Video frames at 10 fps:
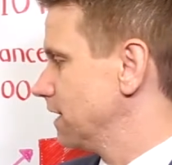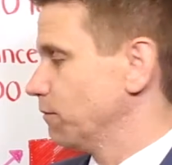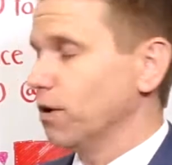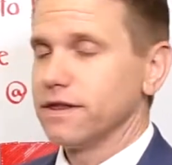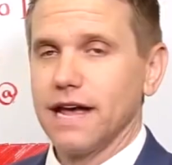
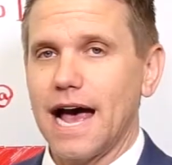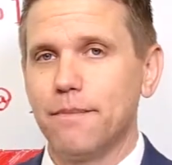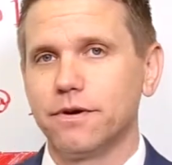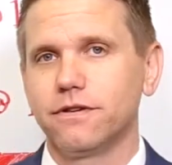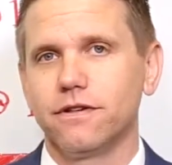what
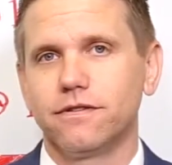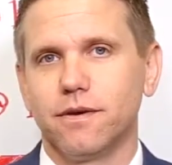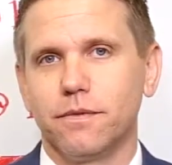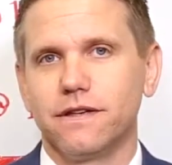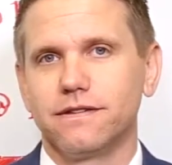happened to
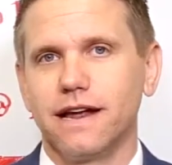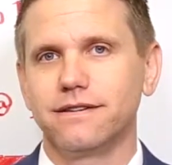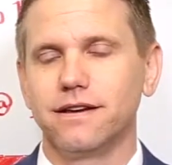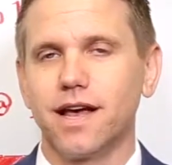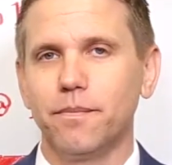some of these
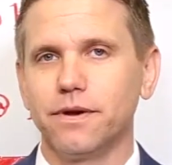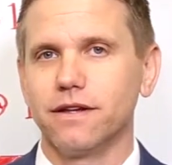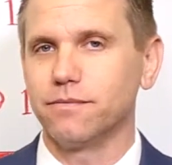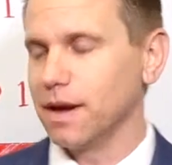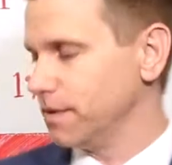19
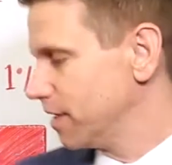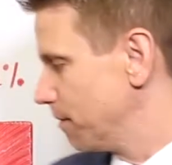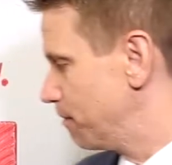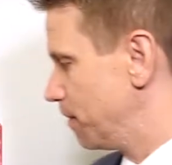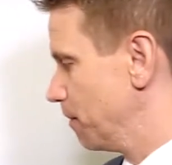companies. Maybe
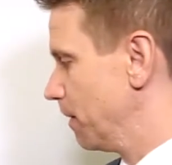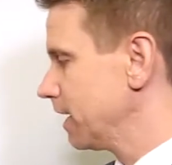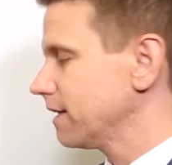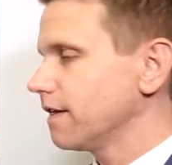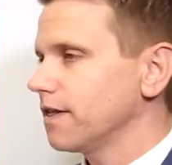the
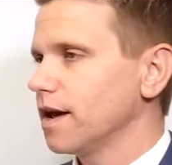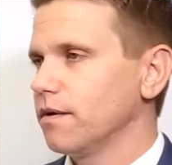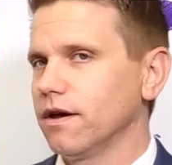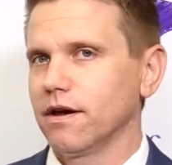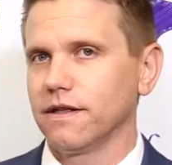money that
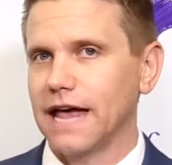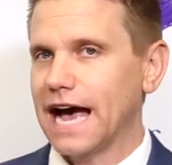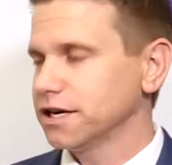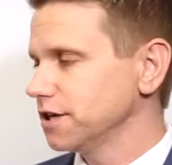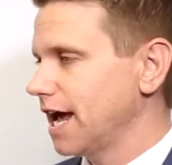they
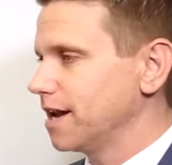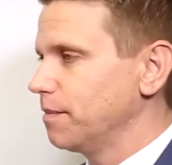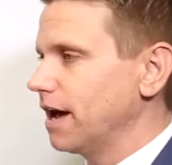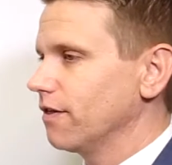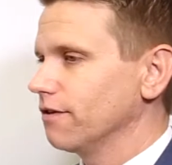actually had to
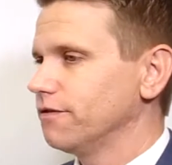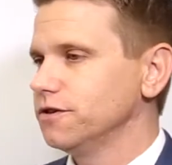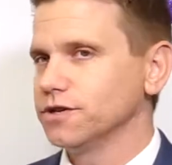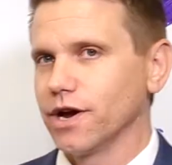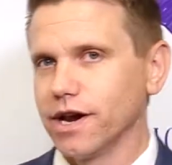pay out in the
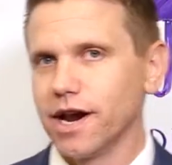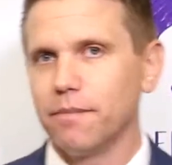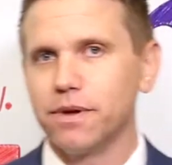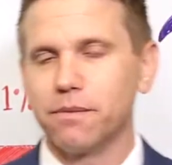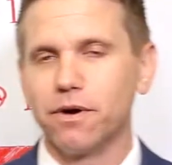future ended
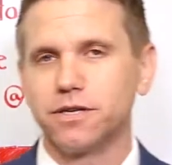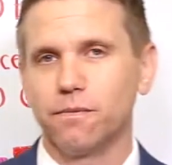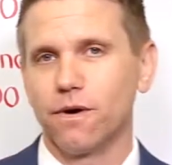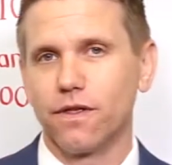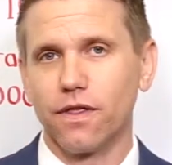up being much
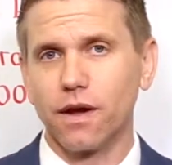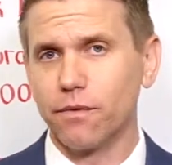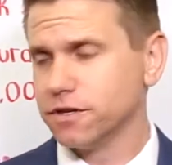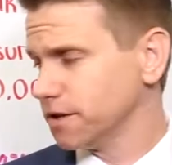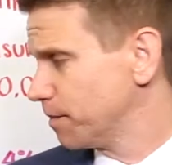more than they
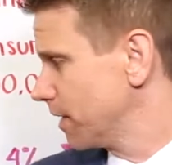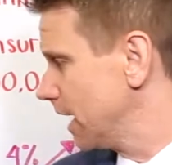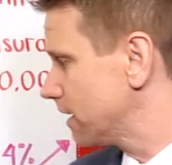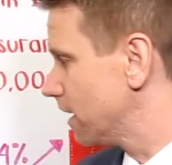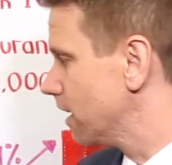originally
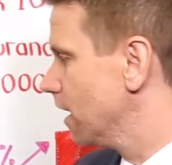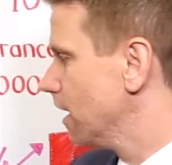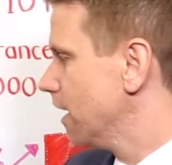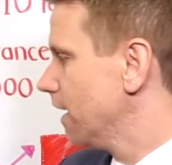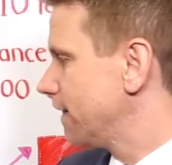predicted.
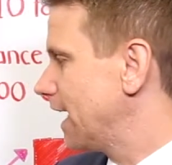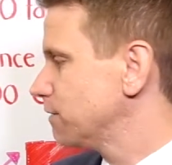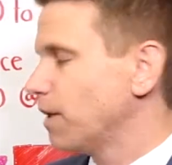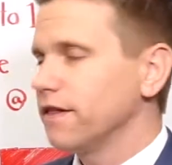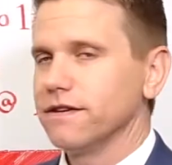
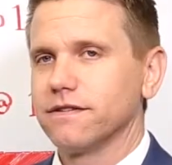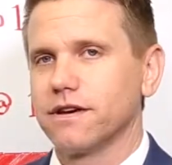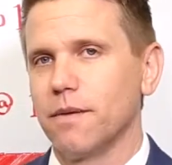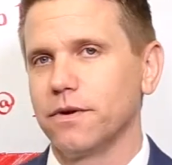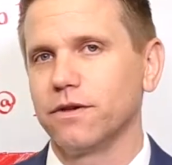That's why these
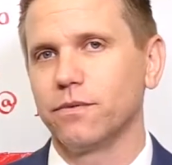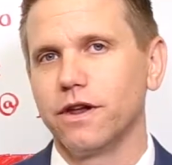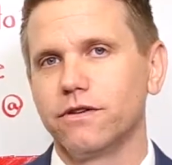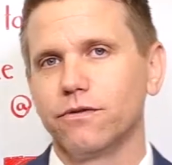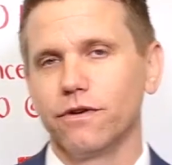companies went into